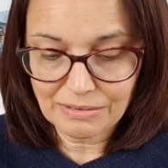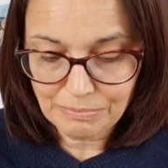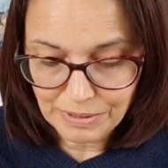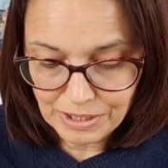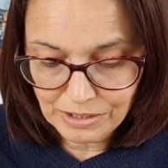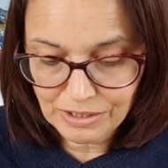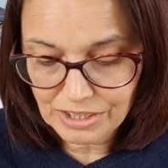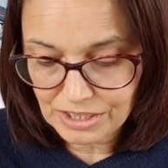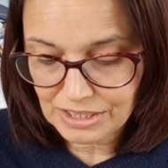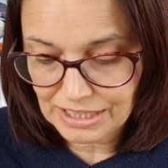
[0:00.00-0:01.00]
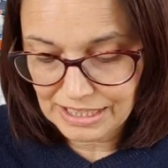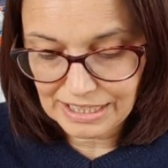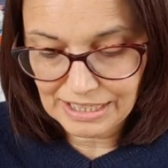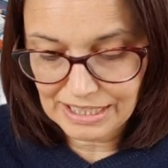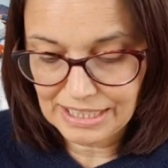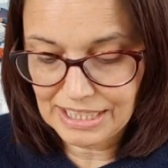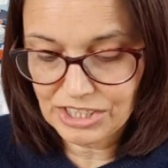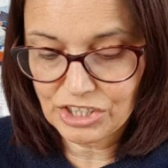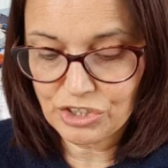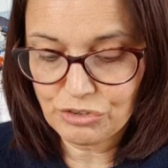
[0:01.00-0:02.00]
because It
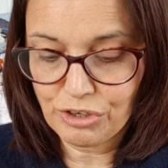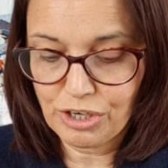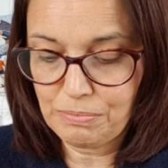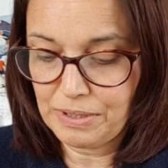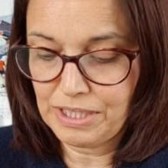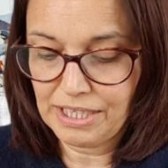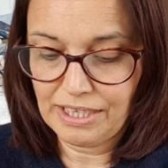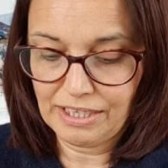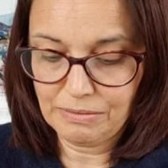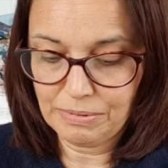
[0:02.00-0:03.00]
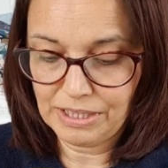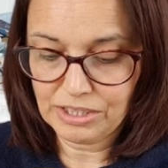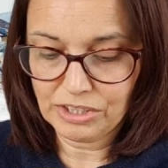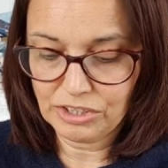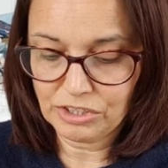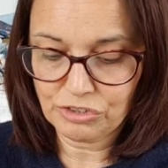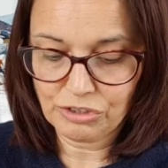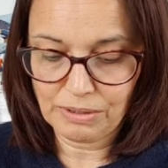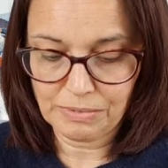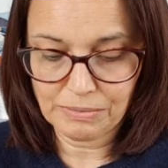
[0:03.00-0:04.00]
is a striper yarn, but it doesn't
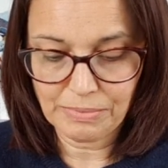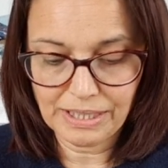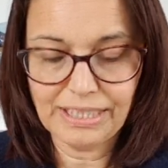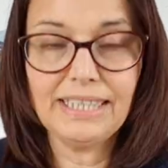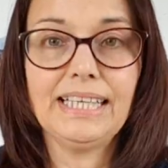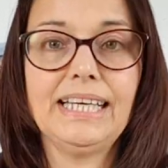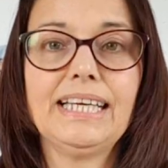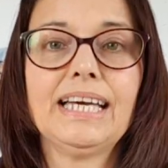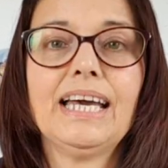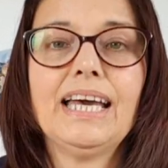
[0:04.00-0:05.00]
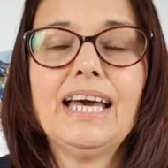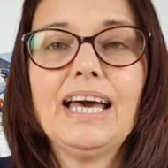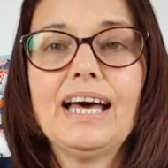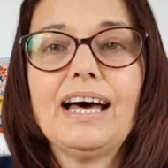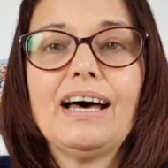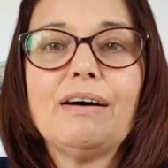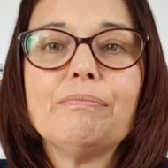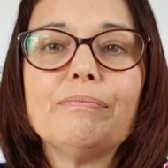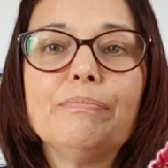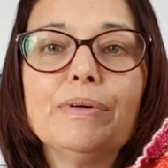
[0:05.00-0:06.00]
stripe completely.
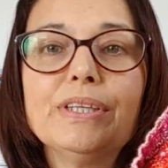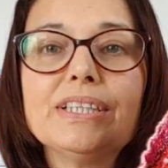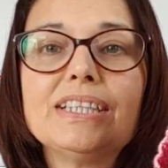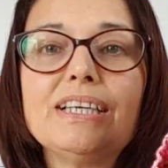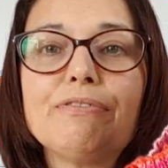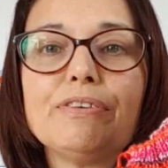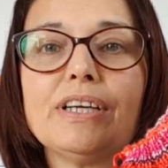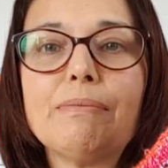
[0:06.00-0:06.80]
But there's different